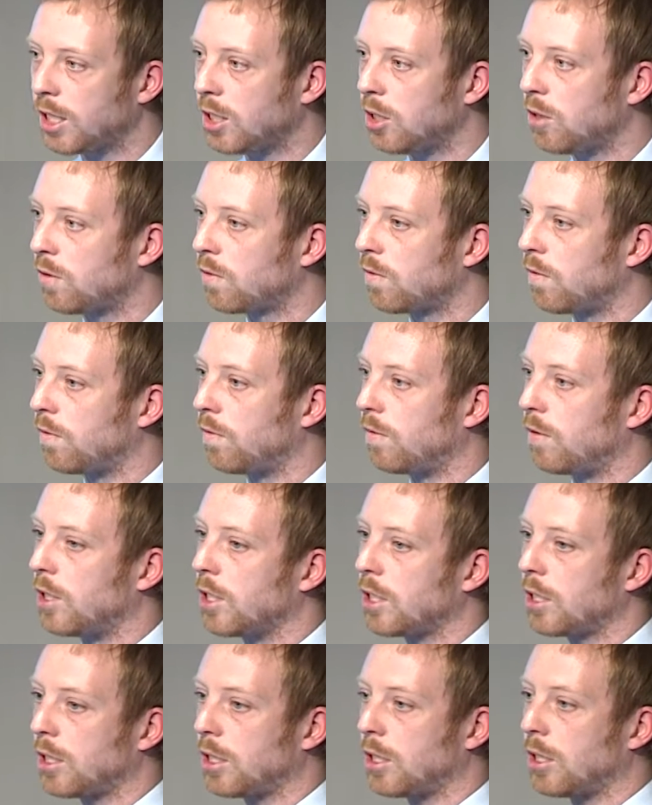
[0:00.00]
useful for
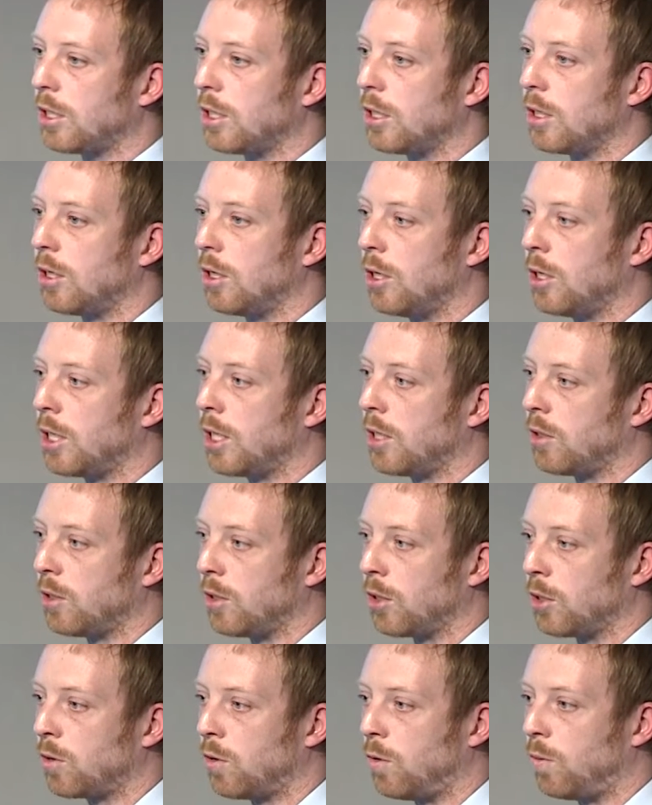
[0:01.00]
us to learn how to
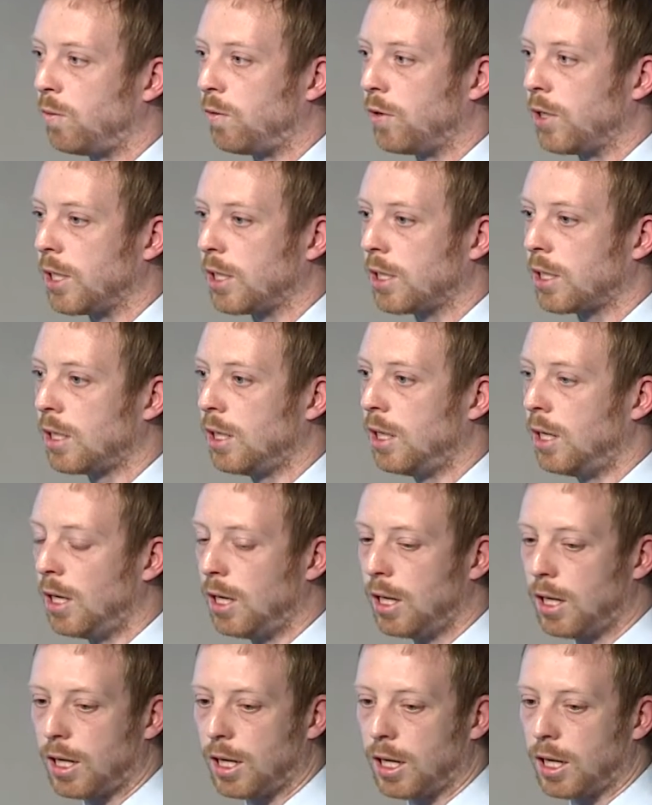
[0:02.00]
incorporate
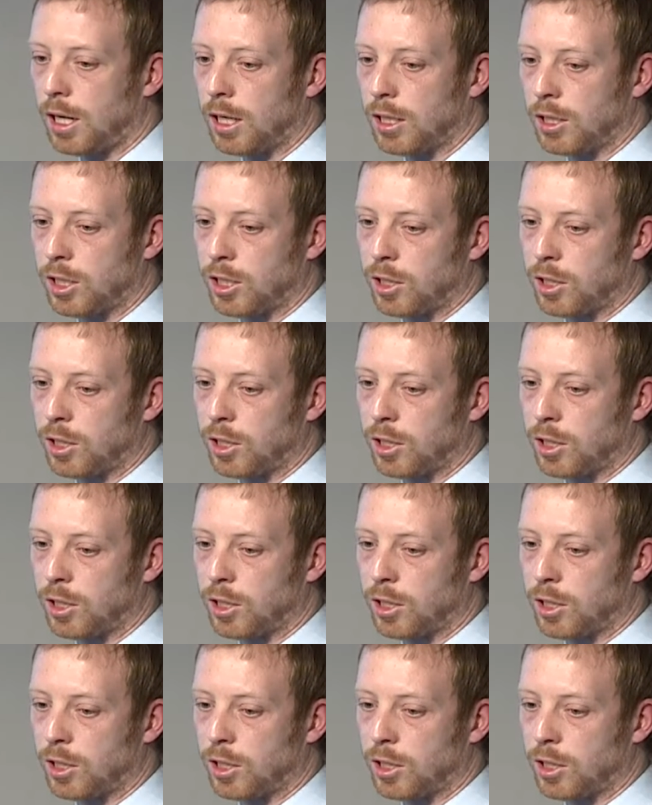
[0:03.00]
the